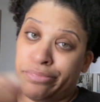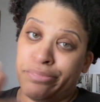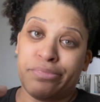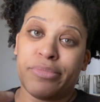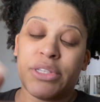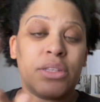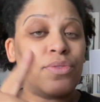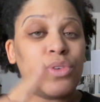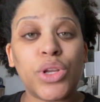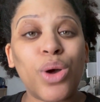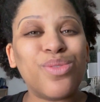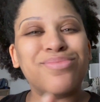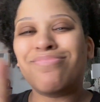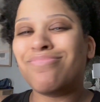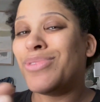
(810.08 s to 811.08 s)
Because if you
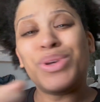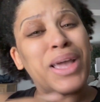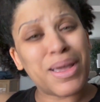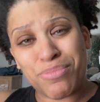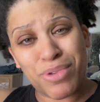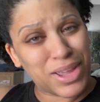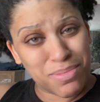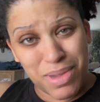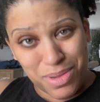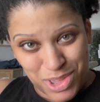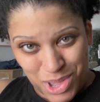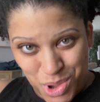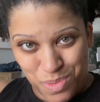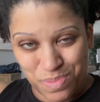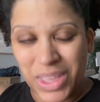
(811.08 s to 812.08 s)
don't, you can't bring your baby
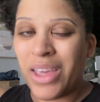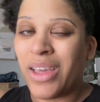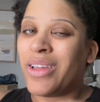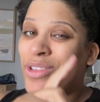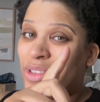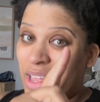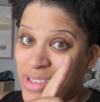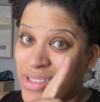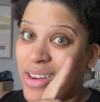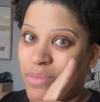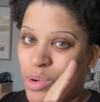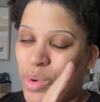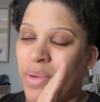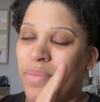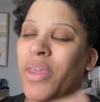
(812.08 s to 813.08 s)
home. So that's the number
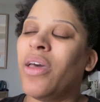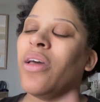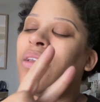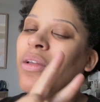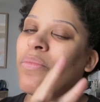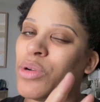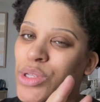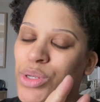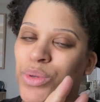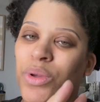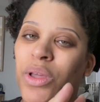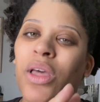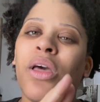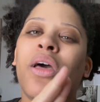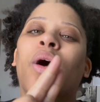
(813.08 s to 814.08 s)
one. Number two,
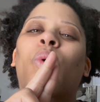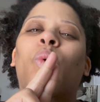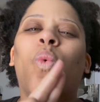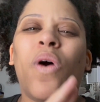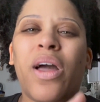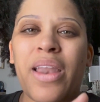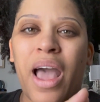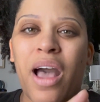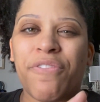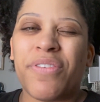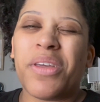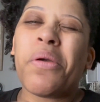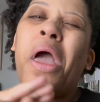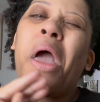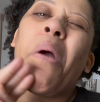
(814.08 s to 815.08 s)
one
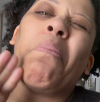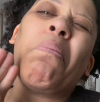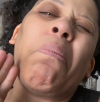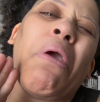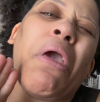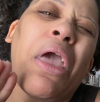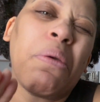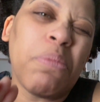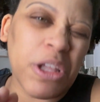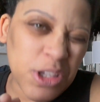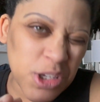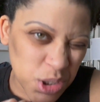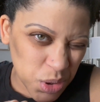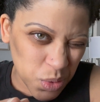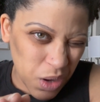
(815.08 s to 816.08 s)
outfit, maybe
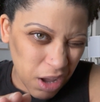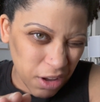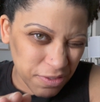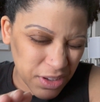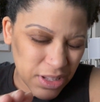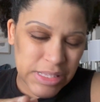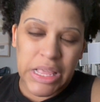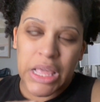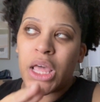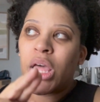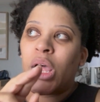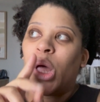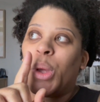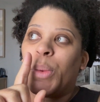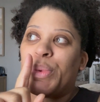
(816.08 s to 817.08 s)
two outfits.
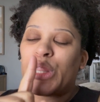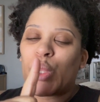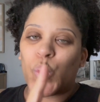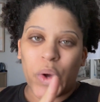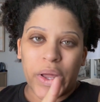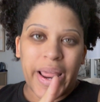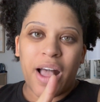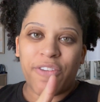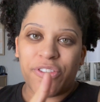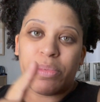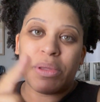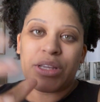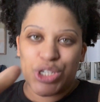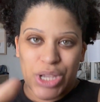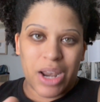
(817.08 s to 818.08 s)
But the one outfit,
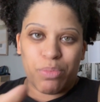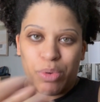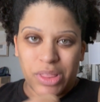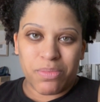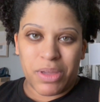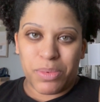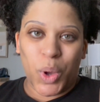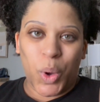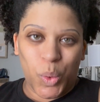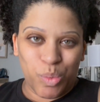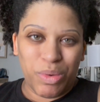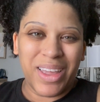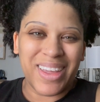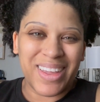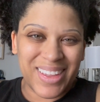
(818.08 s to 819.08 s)
because you got to bring the baby home
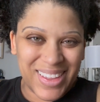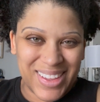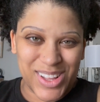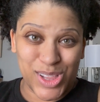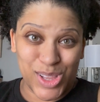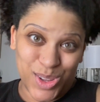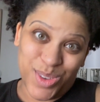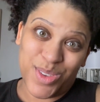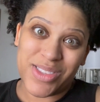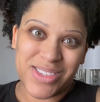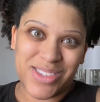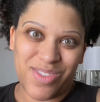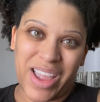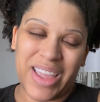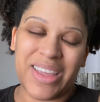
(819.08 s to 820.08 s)
in clothes,
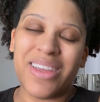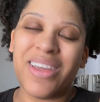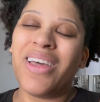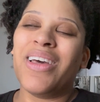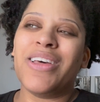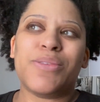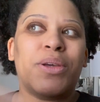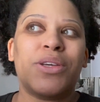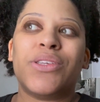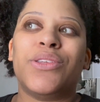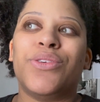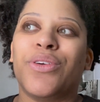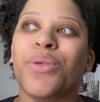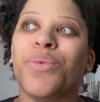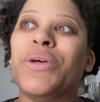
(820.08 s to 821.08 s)
right? Especially
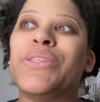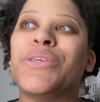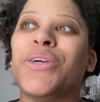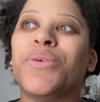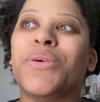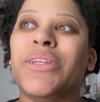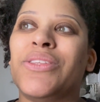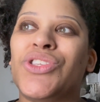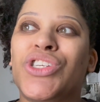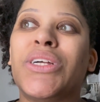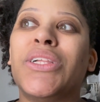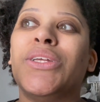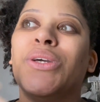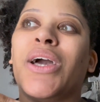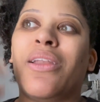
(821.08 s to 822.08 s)
during the winter when it's
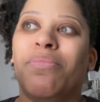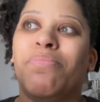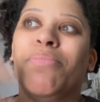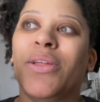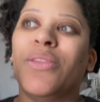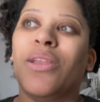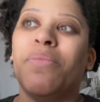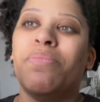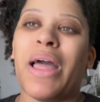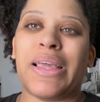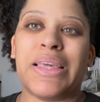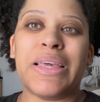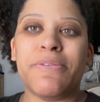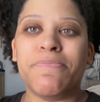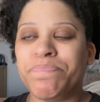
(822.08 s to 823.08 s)
chilly, you got to bundle up that
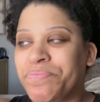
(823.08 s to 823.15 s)
kid.